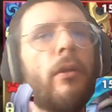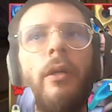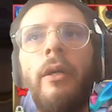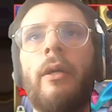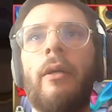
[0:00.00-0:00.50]

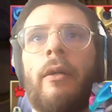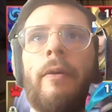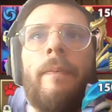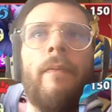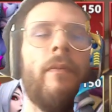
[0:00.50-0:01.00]

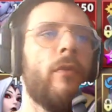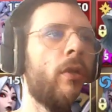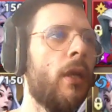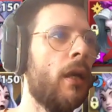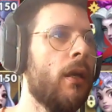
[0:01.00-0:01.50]

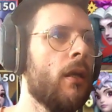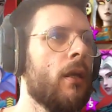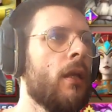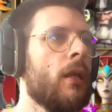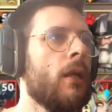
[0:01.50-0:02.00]
Okay,
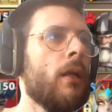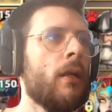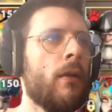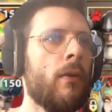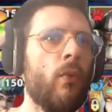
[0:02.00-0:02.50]

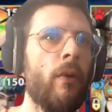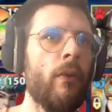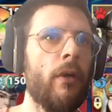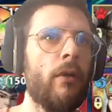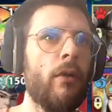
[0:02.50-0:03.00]
we
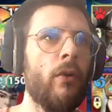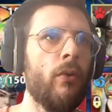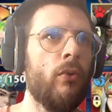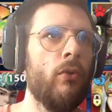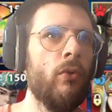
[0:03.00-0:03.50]
were
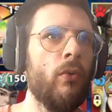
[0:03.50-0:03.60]
on to